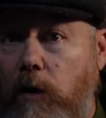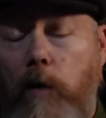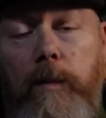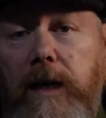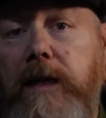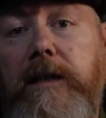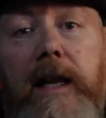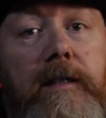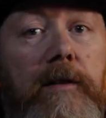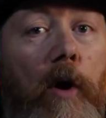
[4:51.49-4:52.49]
or let's
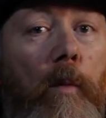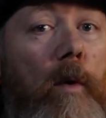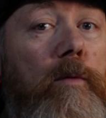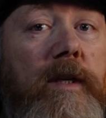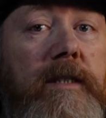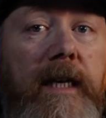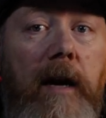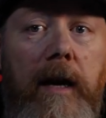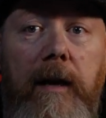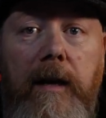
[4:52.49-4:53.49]
let's let's say
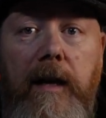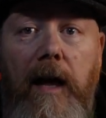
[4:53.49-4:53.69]
a,